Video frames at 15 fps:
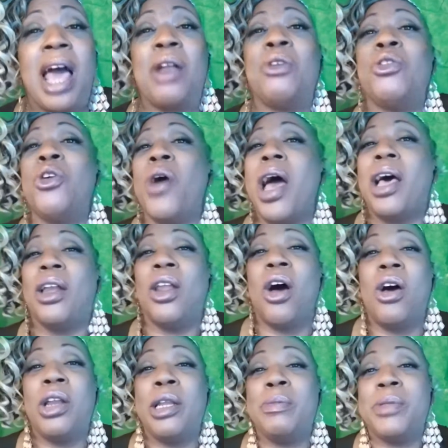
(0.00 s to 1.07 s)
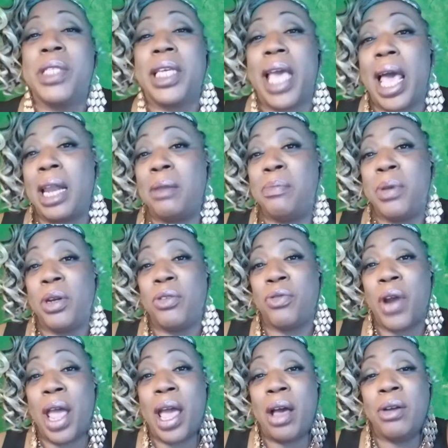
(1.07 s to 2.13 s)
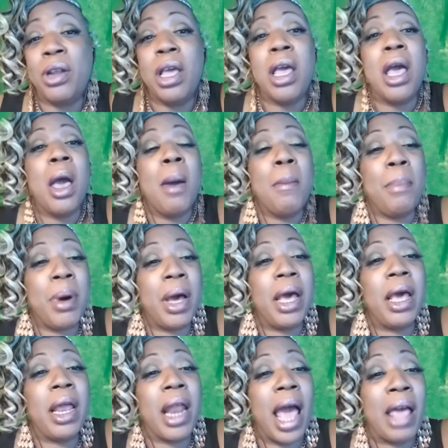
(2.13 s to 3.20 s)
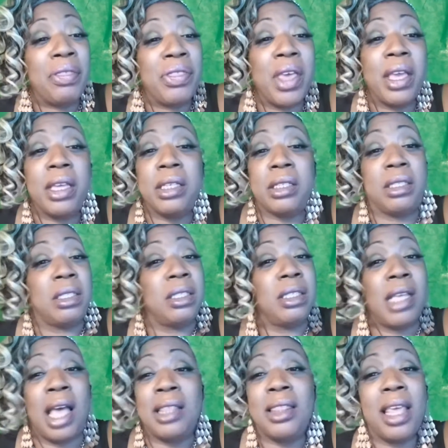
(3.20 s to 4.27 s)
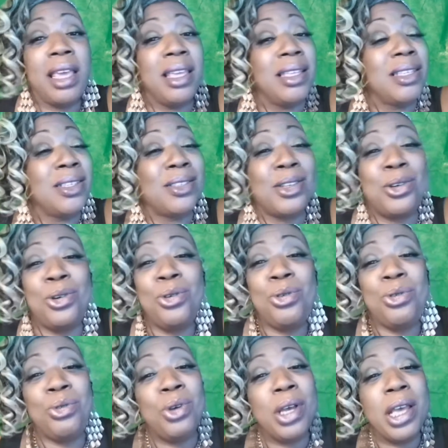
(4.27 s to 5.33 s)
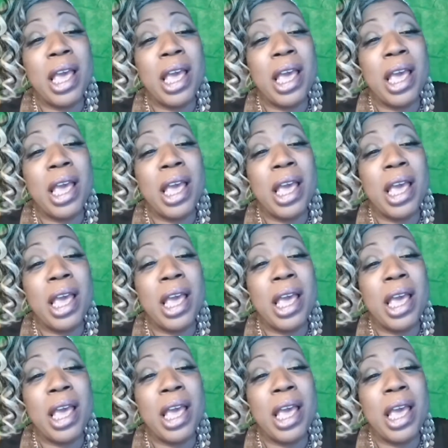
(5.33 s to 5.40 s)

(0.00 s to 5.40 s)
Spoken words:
I don't know how long Lipstick Alley been around, but I think it's cool.